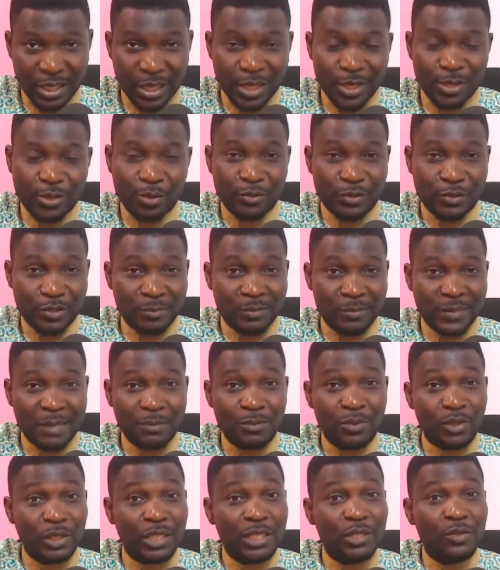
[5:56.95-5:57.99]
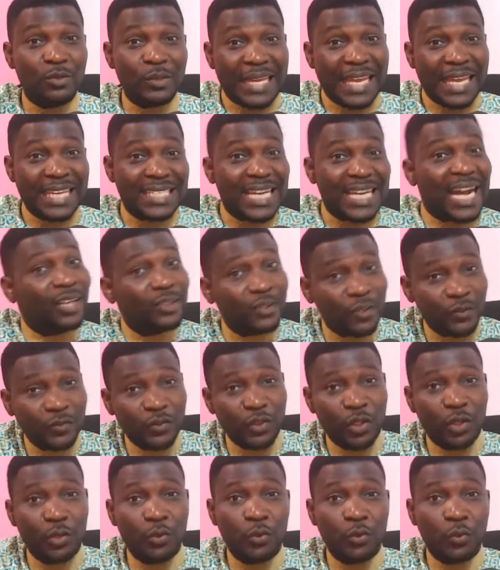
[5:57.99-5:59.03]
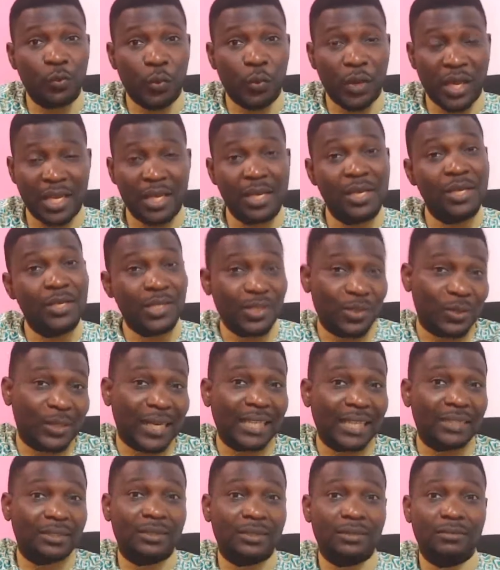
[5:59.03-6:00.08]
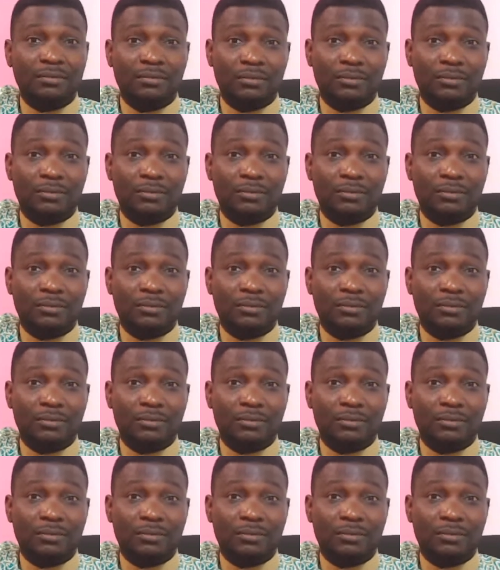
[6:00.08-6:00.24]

So sometimes you need to get out of your own way so that